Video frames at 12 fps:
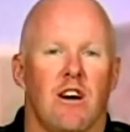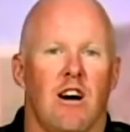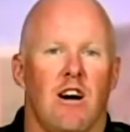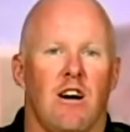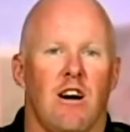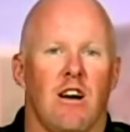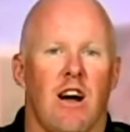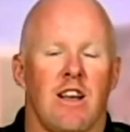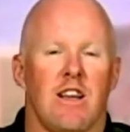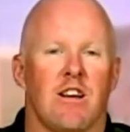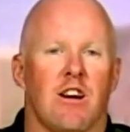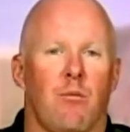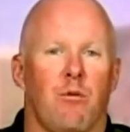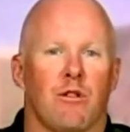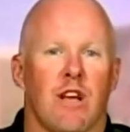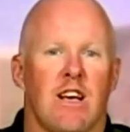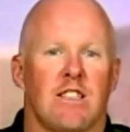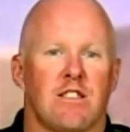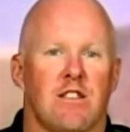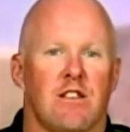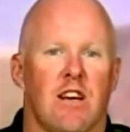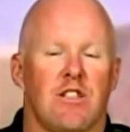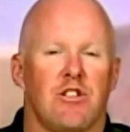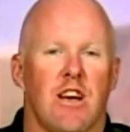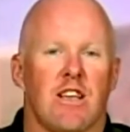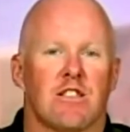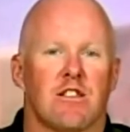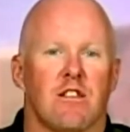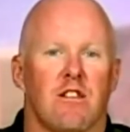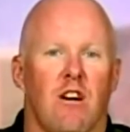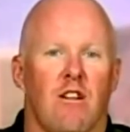Uh, I need a couple days to digest.